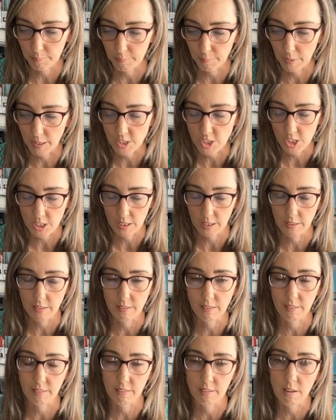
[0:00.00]
budget
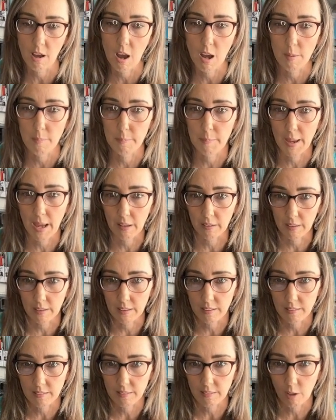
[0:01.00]
does not
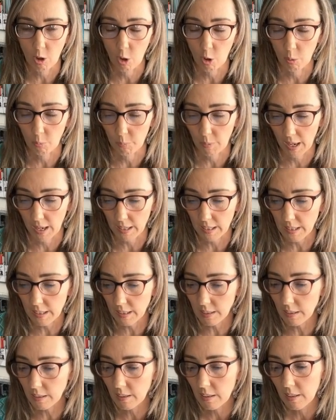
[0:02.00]
balance
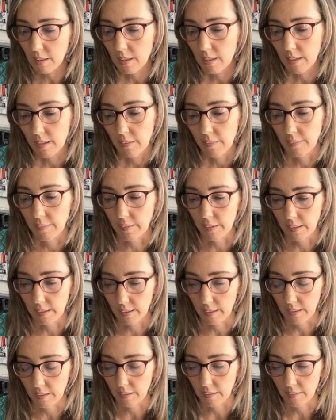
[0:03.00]
already,
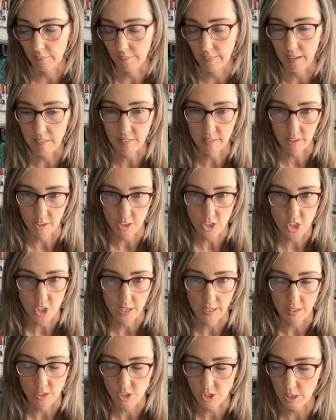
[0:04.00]
then that's going to
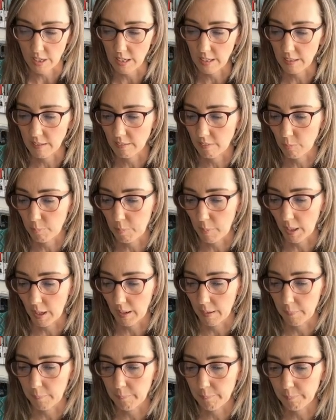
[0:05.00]
change things.
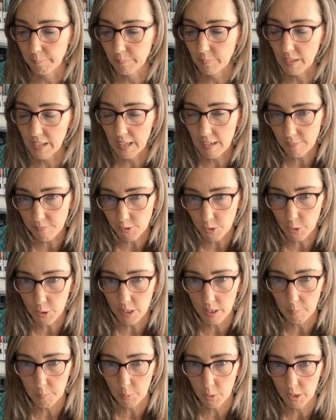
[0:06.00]
But if you're
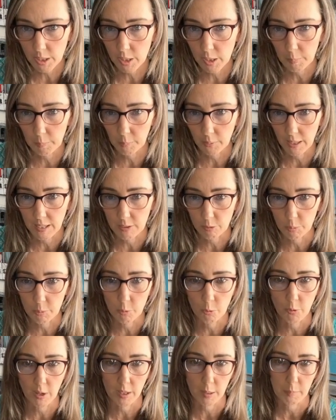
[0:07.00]
in a pretty good place, we
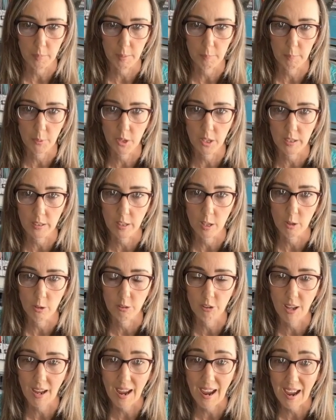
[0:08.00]
would recommend putting
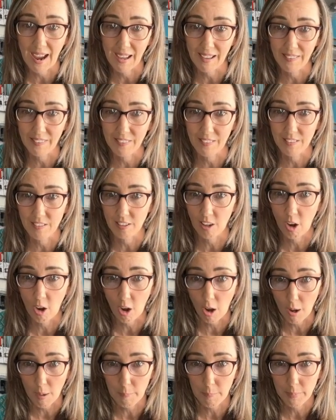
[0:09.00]
those at the
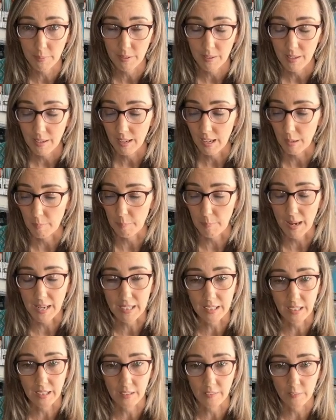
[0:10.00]
top. and
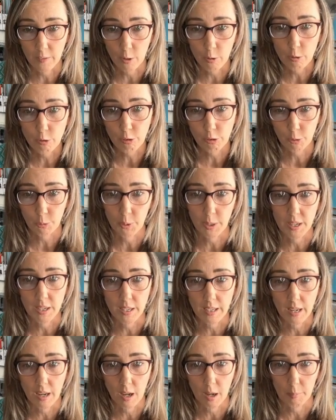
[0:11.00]
making those
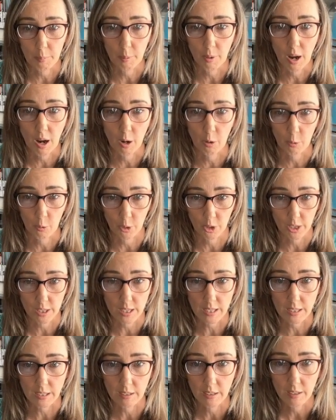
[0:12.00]
3 a
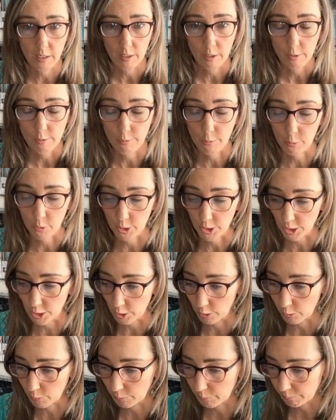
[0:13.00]
priority for you.